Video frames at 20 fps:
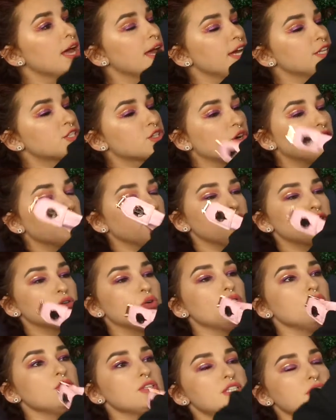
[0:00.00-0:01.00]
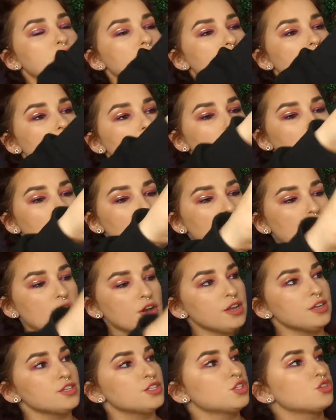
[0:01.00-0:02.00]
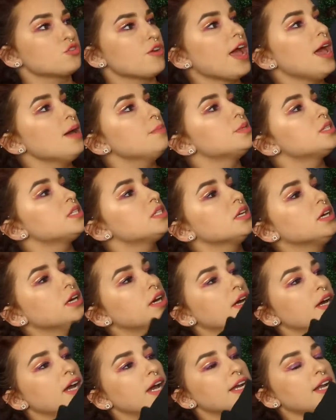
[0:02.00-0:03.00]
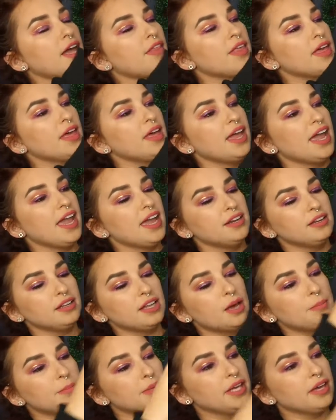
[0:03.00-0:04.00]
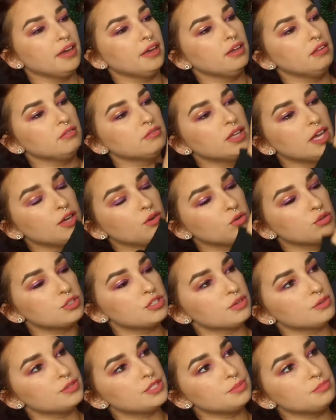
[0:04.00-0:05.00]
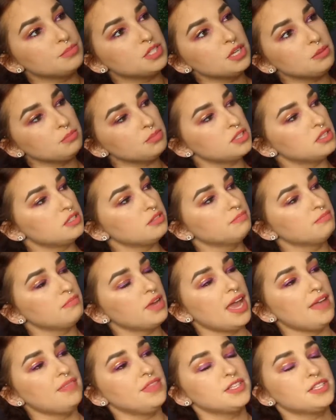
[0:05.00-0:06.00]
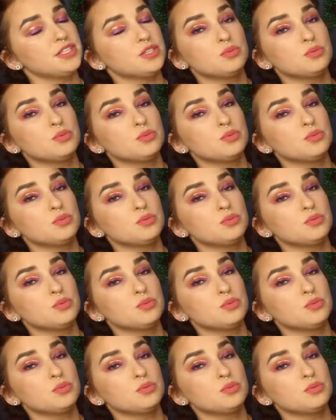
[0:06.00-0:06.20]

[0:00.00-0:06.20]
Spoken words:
It's got these awesome long straps, another handle up here, and also some zips. And this is